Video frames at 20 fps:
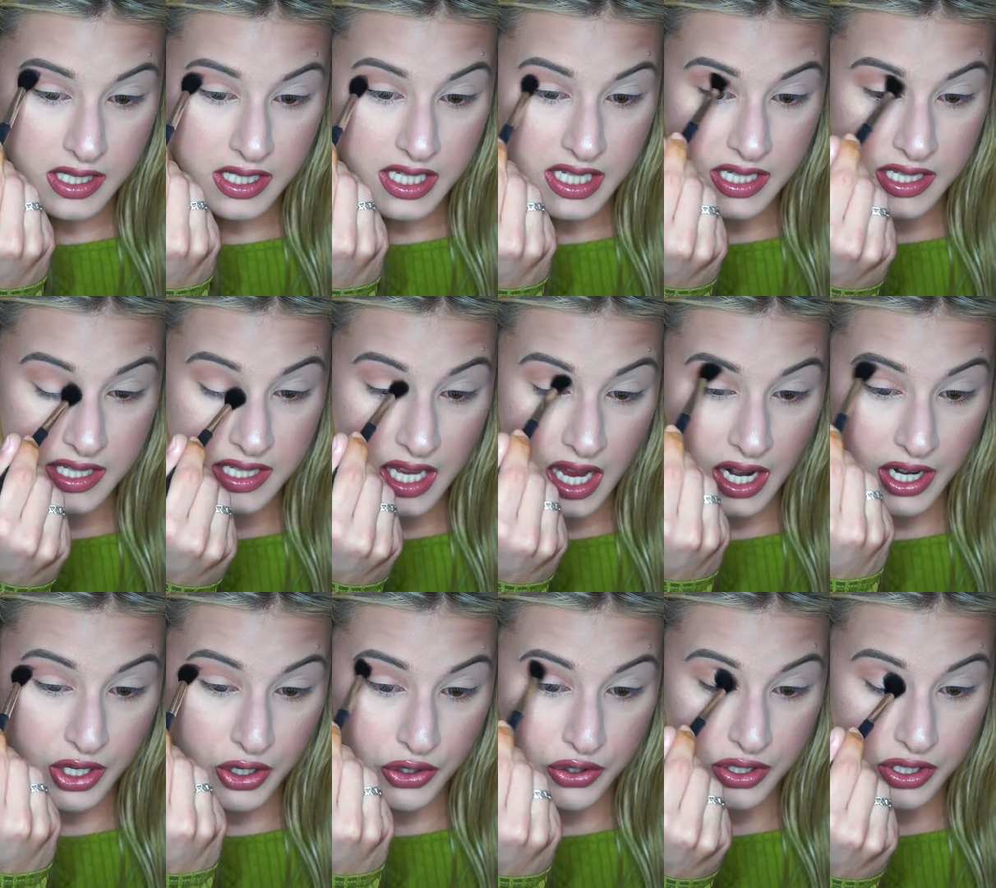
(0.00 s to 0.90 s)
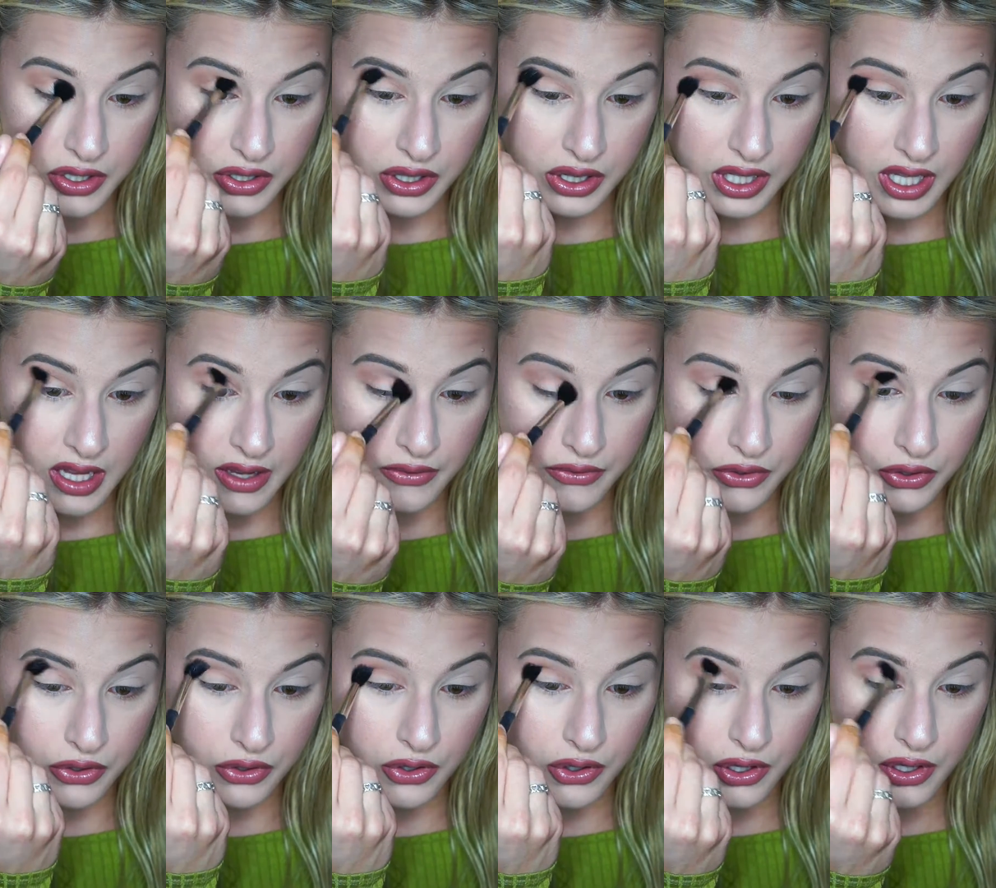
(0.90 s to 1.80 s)
desired
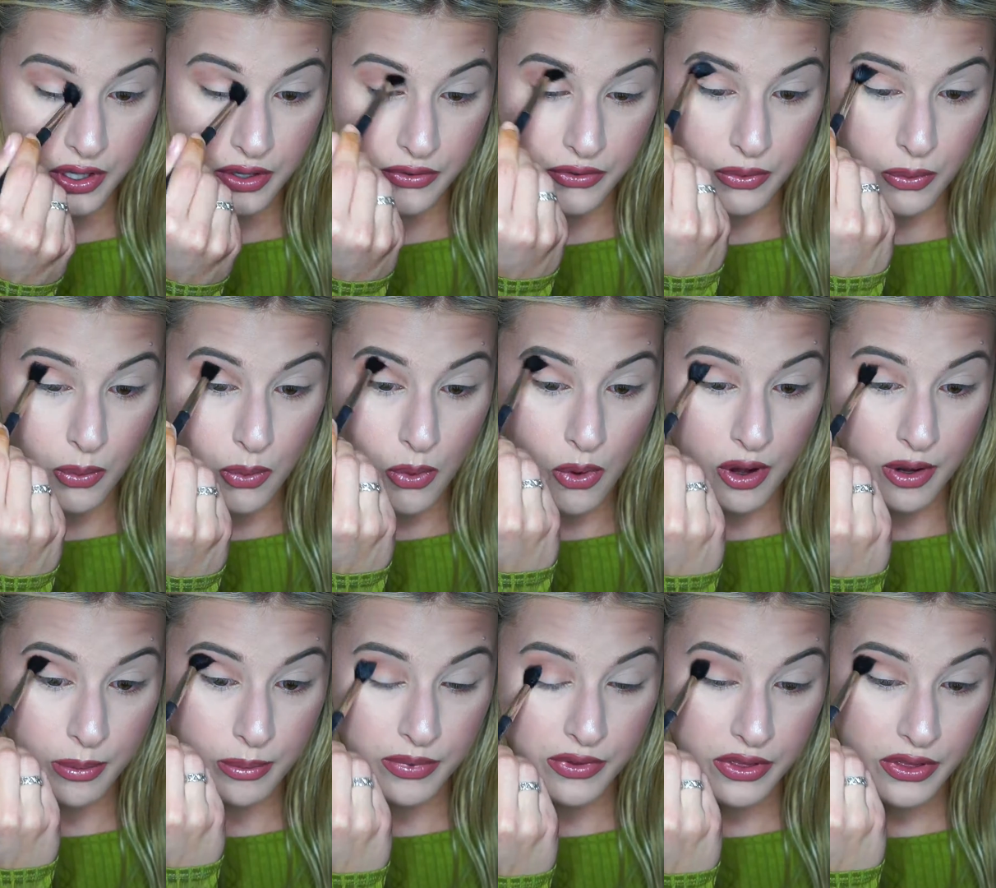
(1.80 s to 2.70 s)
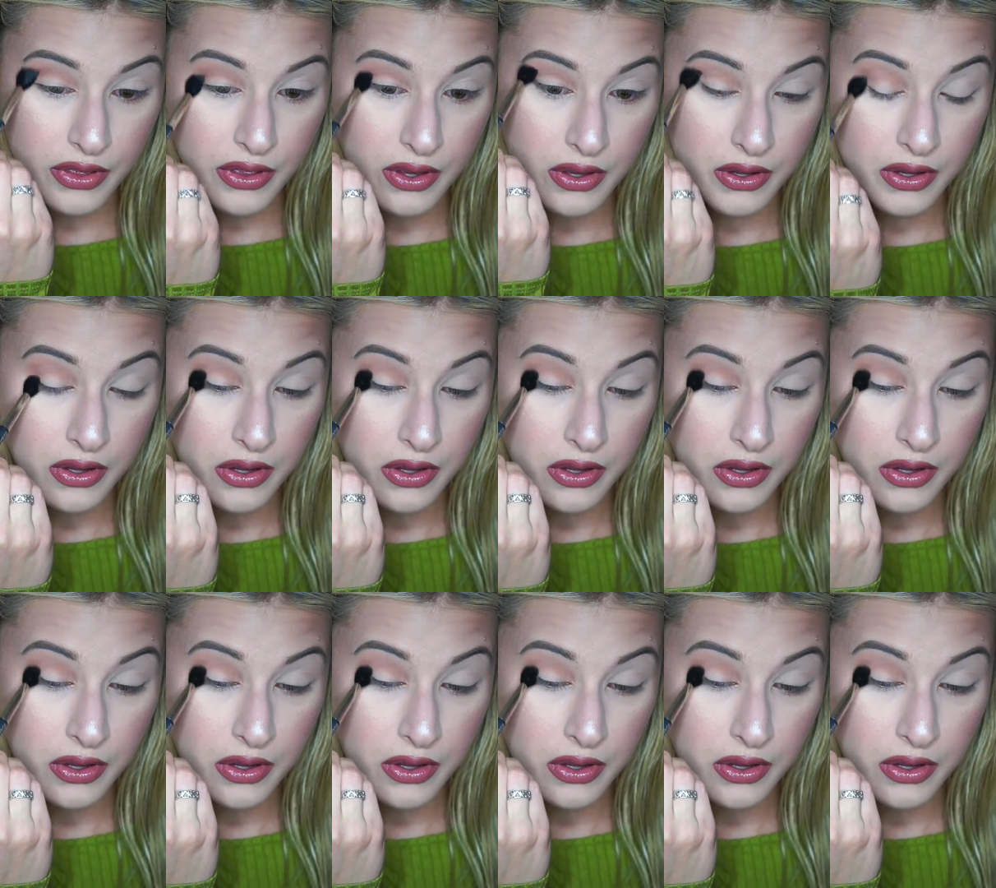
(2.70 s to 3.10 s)
level of warmth.